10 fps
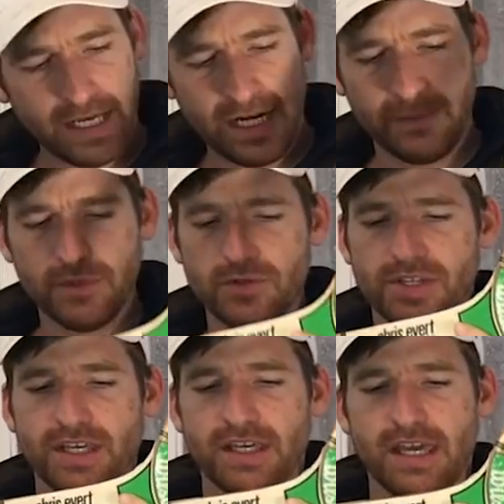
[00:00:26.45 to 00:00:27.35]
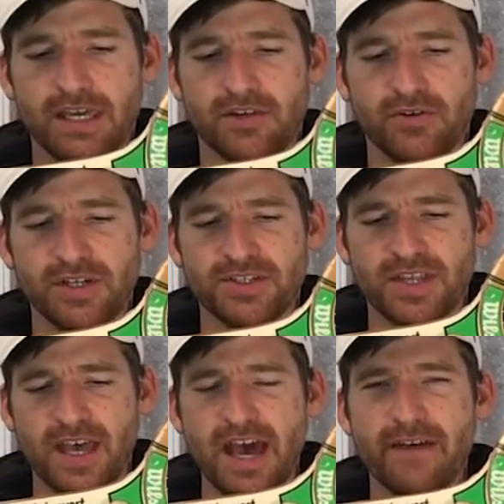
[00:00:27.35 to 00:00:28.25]
and I'm using a
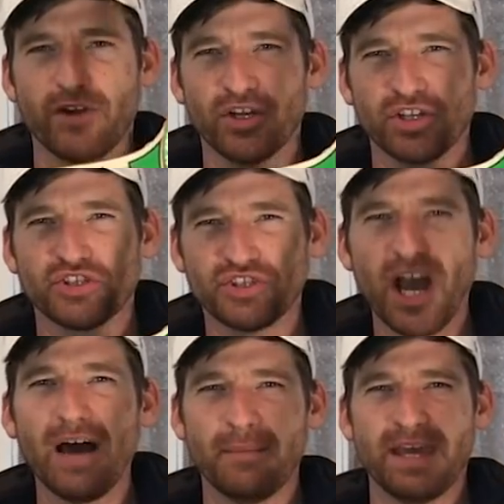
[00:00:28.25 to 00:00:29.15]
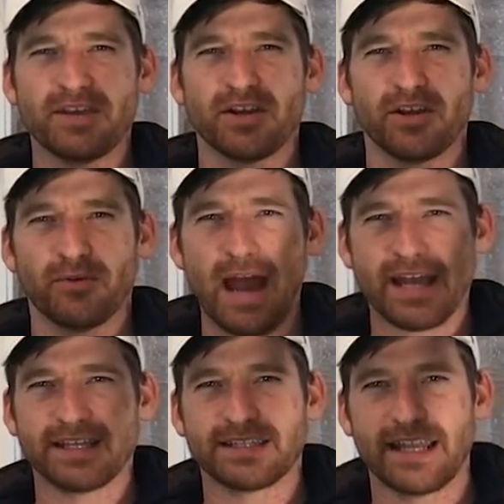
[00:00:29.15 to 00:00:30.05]
Chris Evert Shotmaker
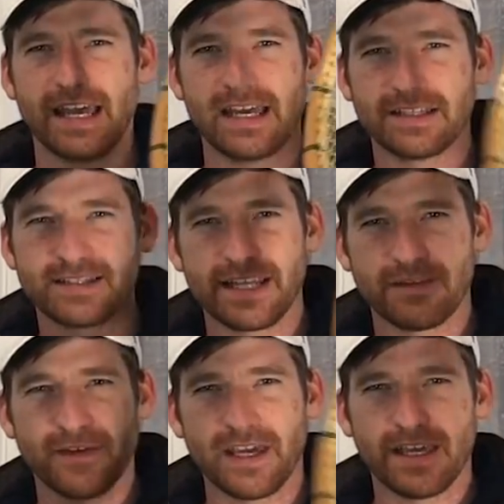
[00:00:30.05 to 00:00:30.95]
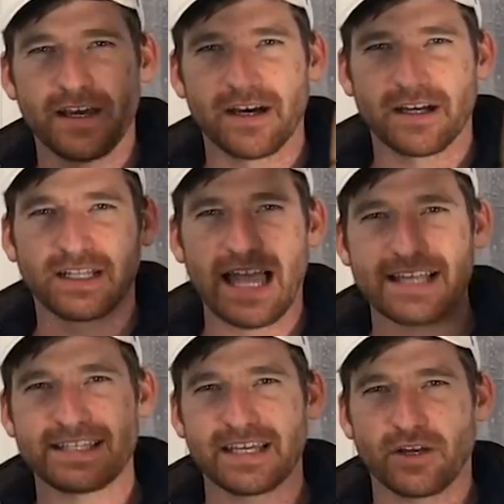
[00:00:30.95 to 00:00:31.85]
racket today instead of a
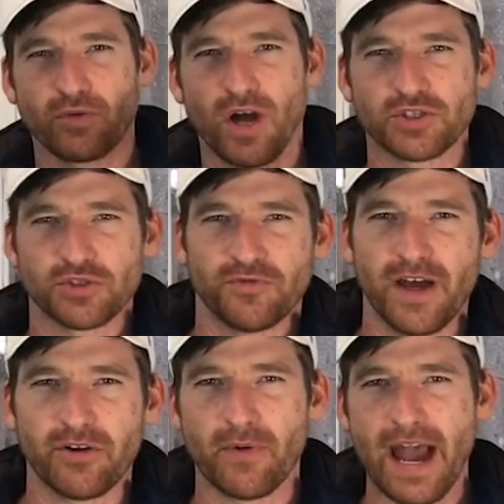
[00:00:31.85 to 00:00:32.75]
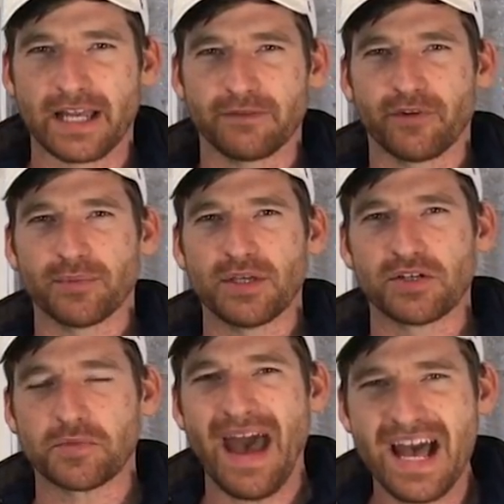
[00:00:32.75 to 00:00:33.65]
classic Roger Federer racket from
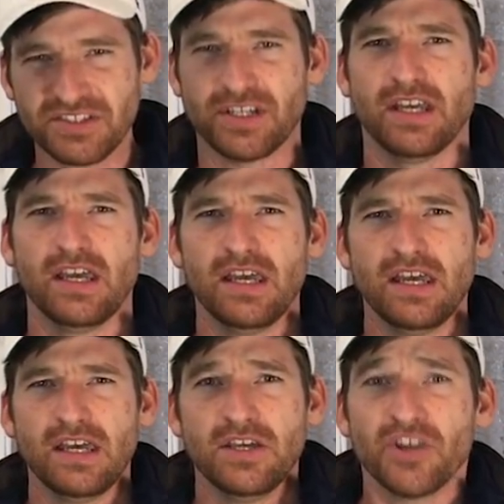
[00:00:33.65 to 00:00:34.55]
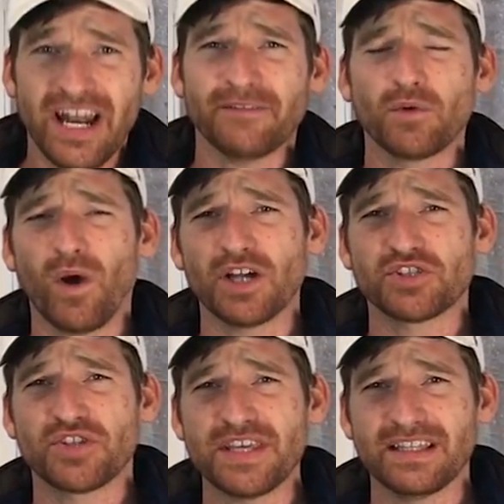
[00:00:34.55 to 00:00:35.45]
years past, you're going to have to
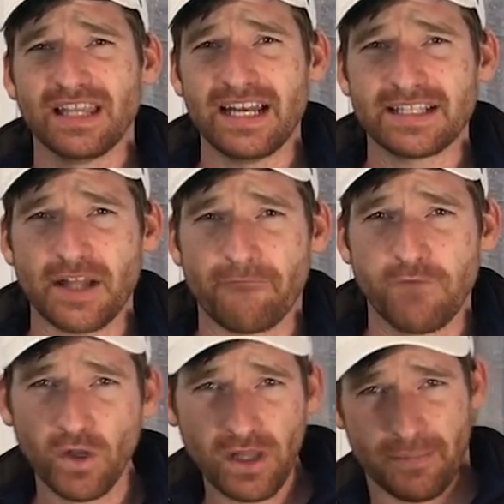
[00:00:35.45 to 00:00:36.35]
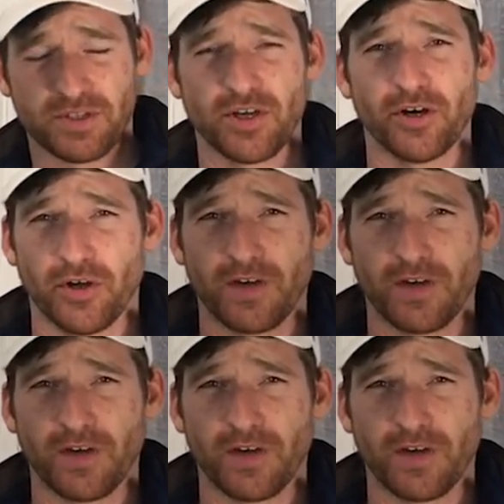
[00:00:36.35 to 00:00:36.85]
watch the latest full episode